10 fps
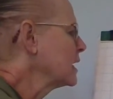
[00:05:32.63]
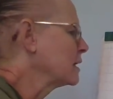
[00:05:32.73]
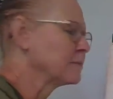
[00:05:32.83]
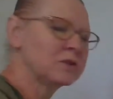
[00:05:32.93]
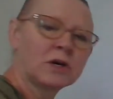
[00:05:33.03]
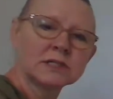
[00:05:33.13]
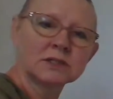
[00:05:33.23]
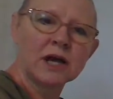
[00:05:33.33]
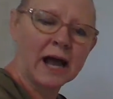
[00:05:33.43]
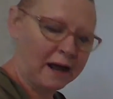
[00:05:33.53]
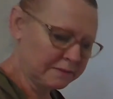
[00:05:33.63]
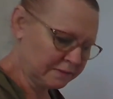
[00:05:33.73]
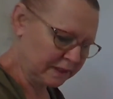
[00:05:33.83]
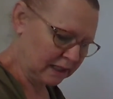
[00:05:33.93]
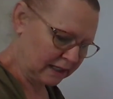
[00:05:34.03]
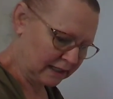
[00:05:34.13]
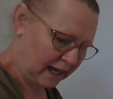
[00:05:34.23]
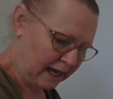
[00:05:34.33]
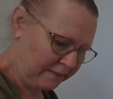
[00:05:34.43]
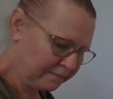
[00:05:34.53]
I'm going to draw his little abdomen like
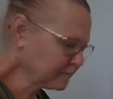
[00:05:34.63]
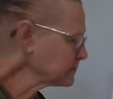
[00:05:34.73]
that.